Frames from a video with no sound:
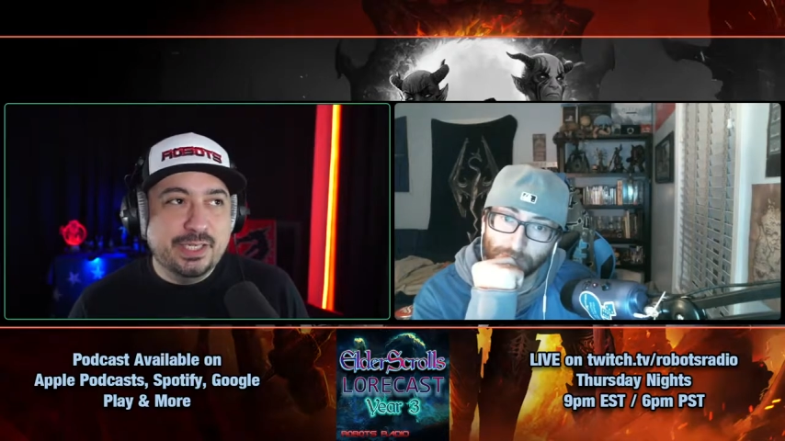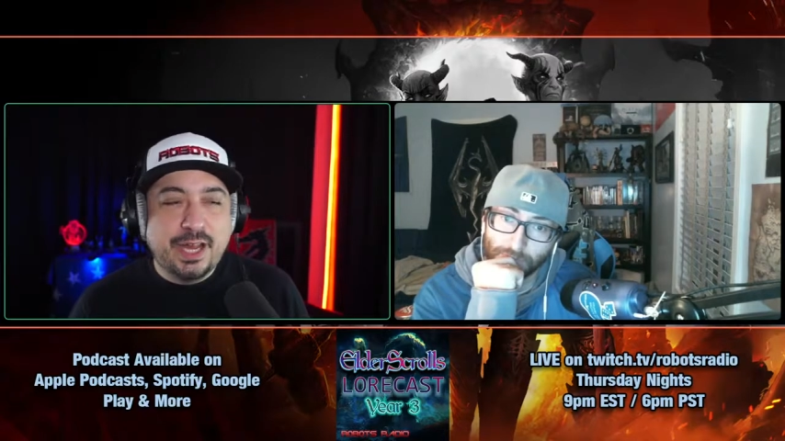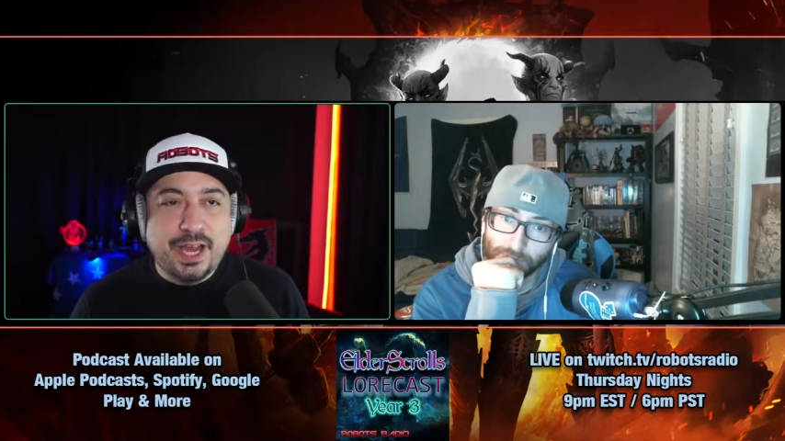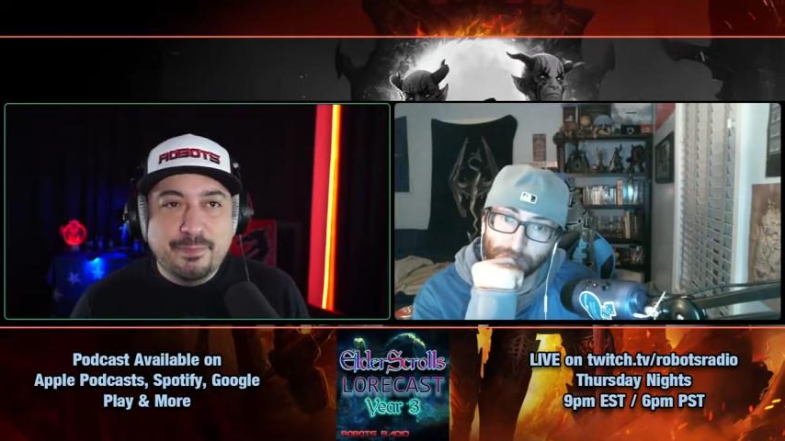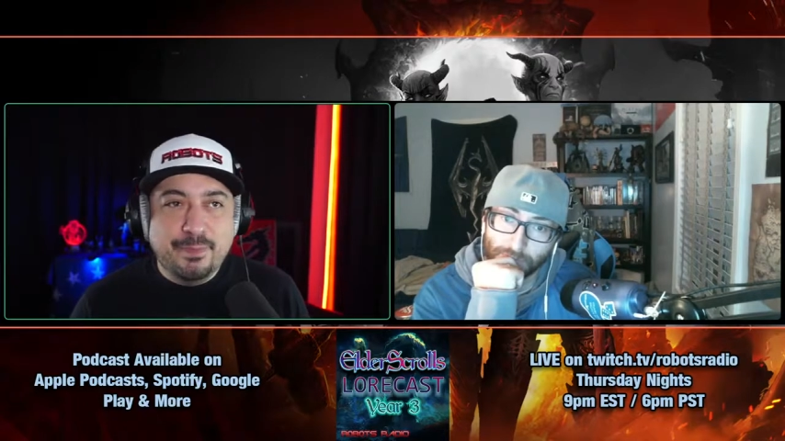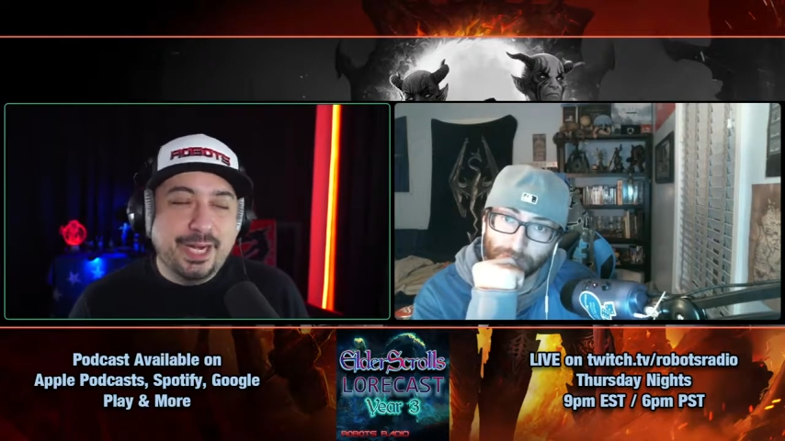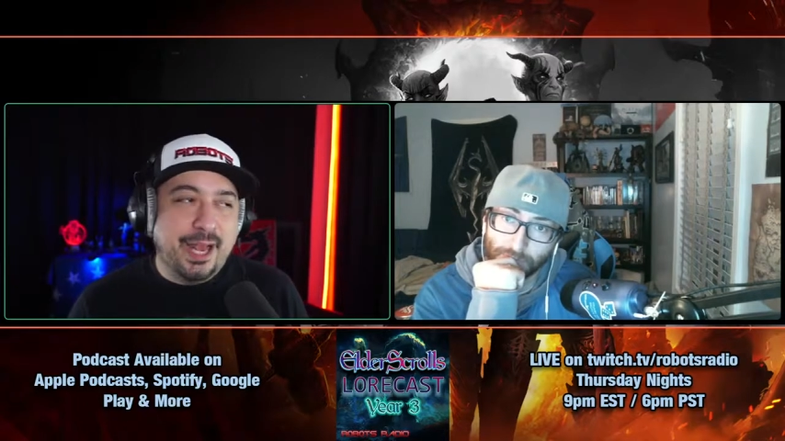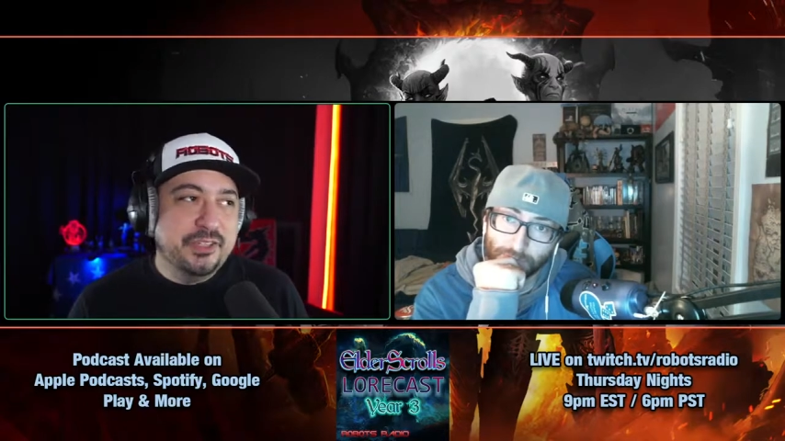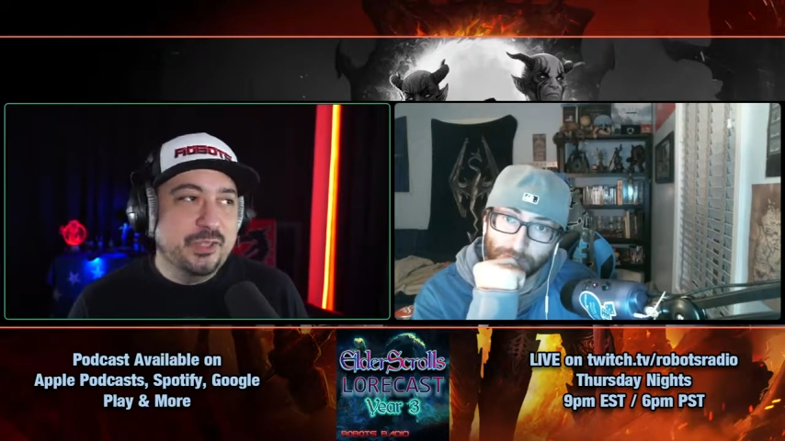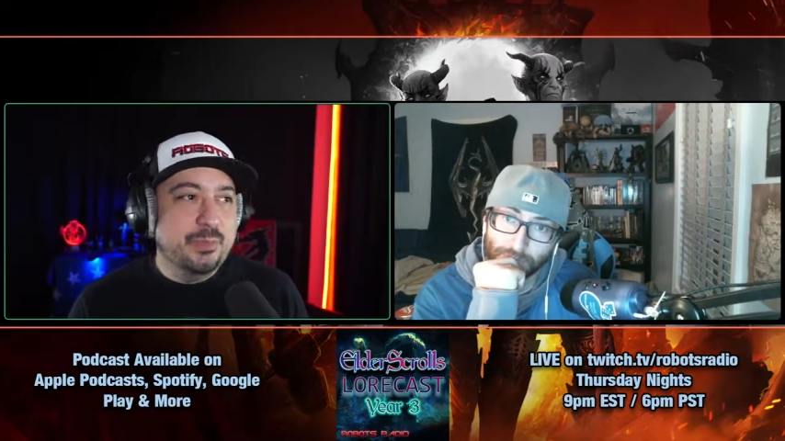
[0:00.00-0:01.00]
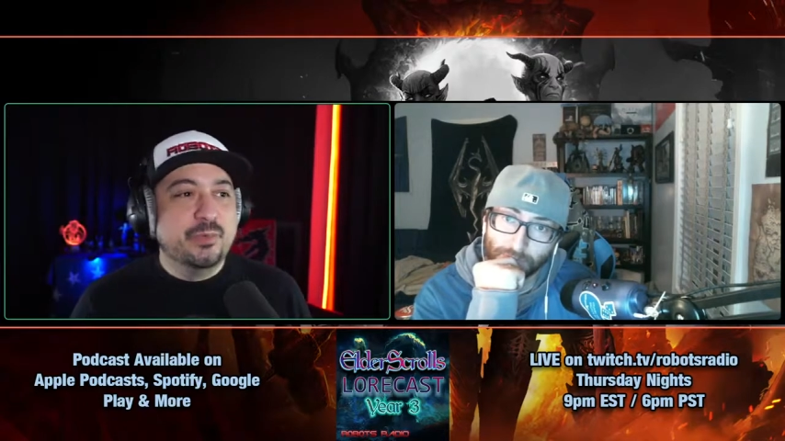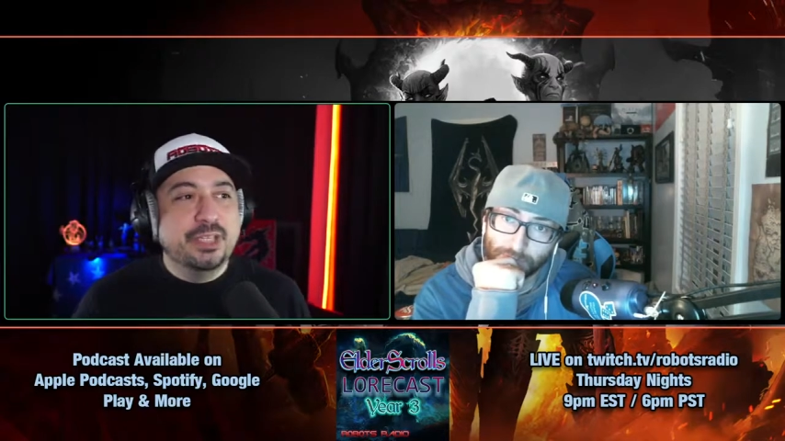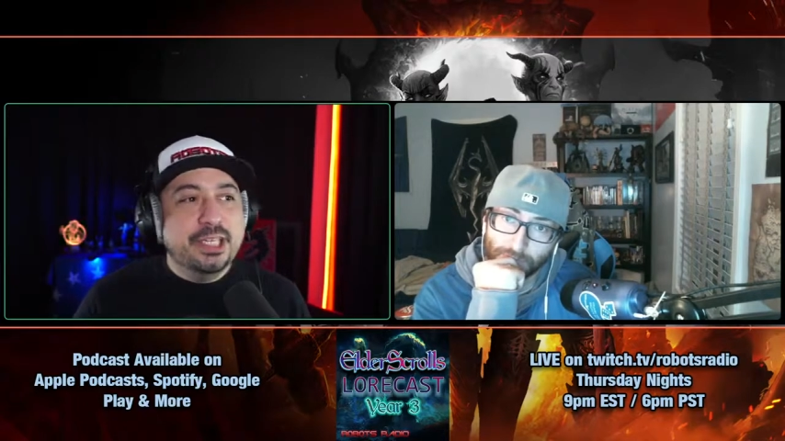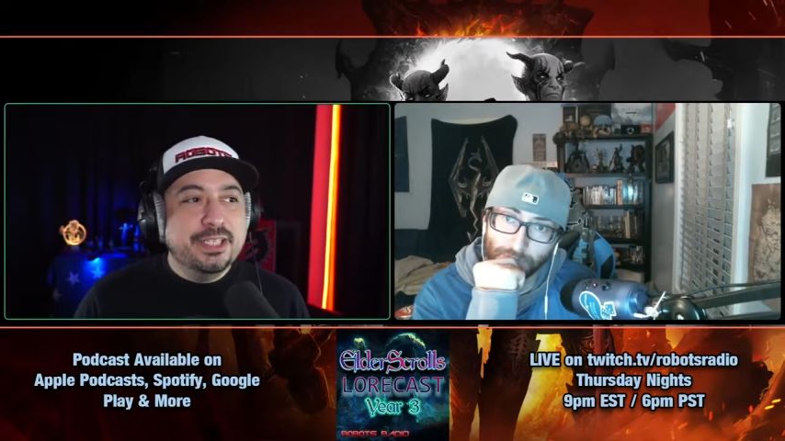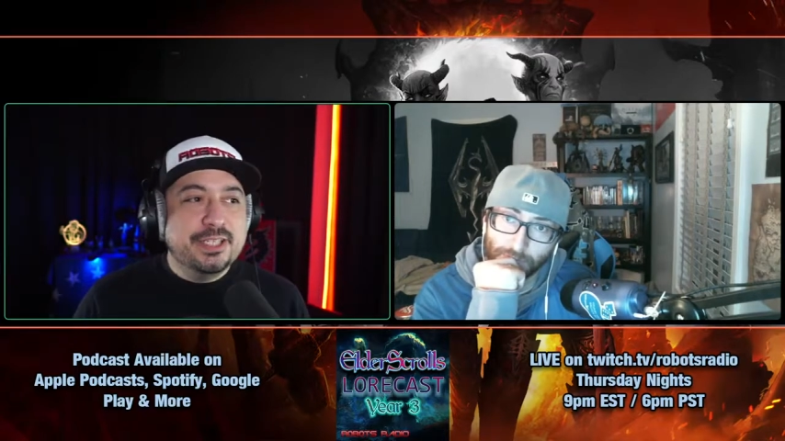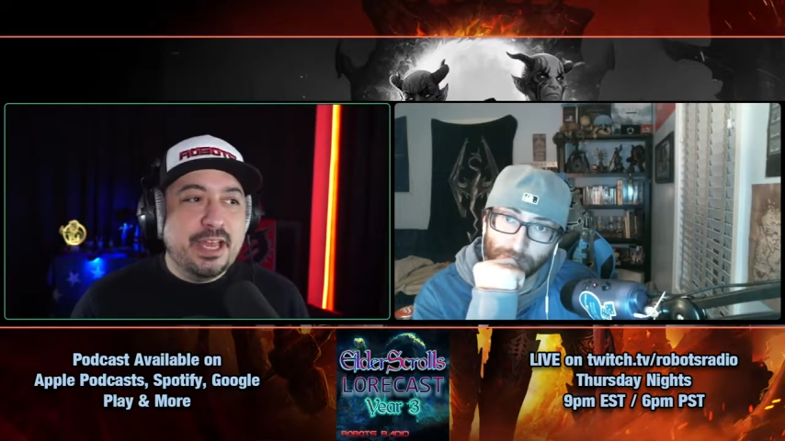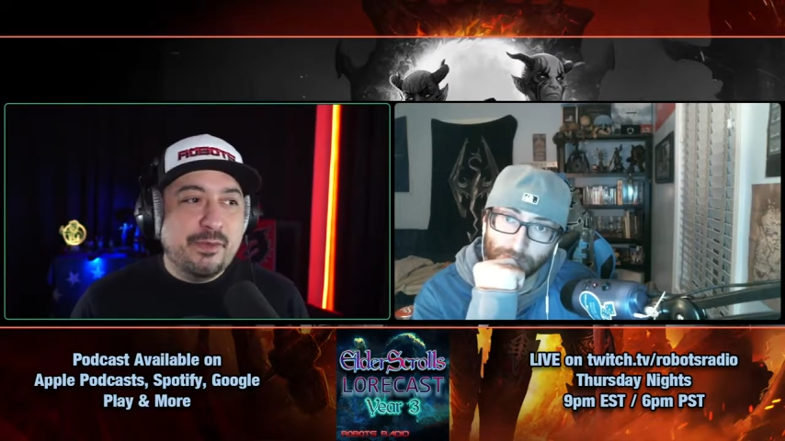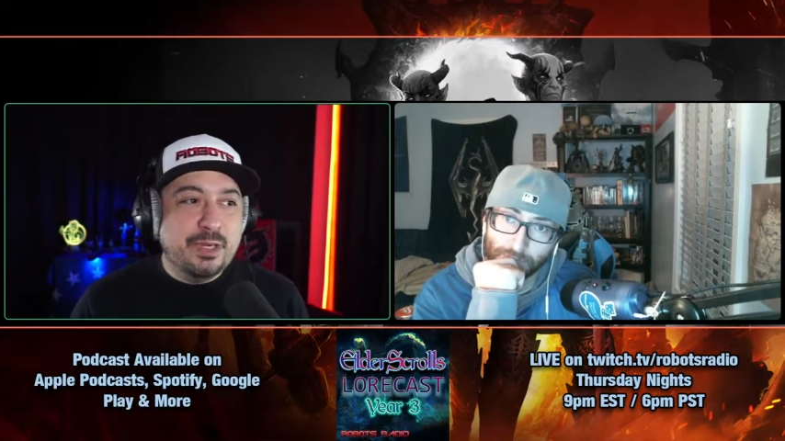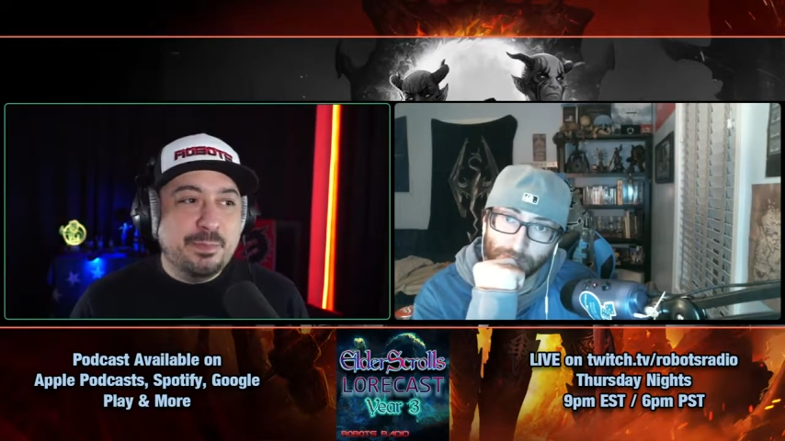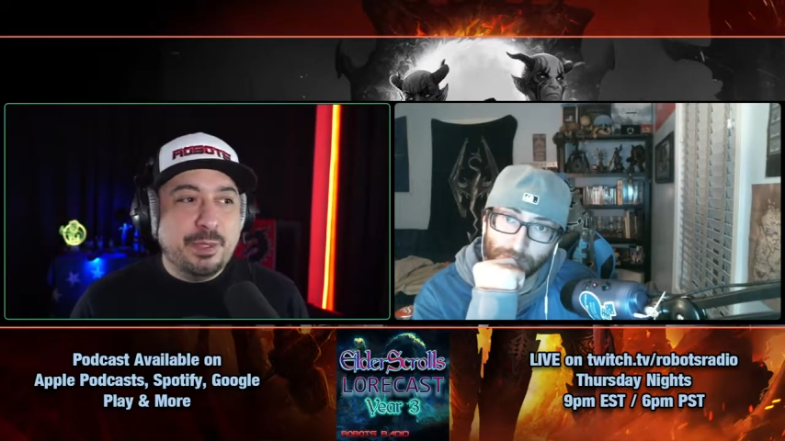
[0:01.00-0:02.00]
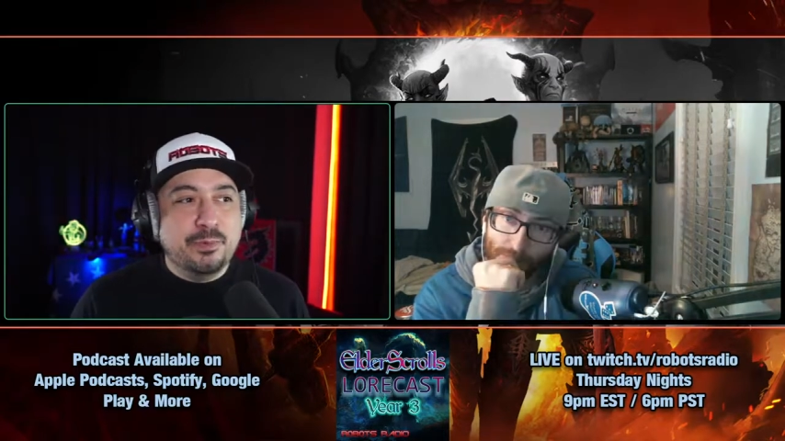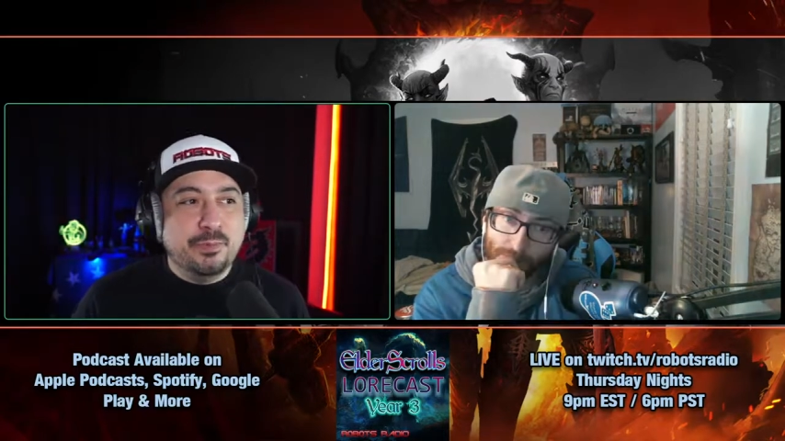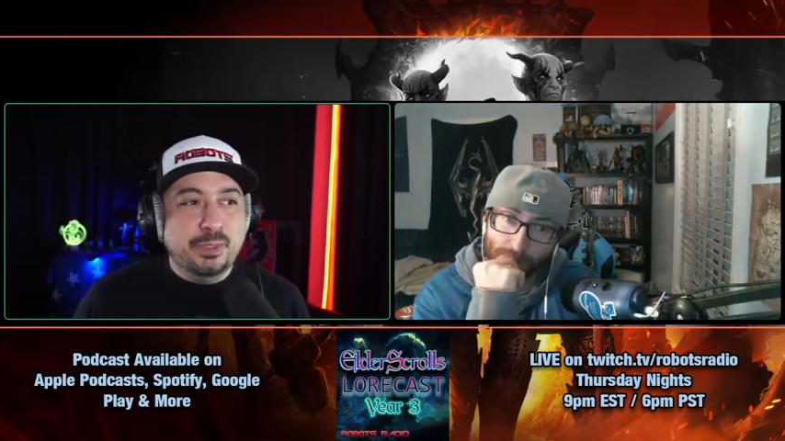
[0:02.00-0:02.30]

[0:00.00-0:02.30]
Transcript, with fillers: god might actually be related to how many people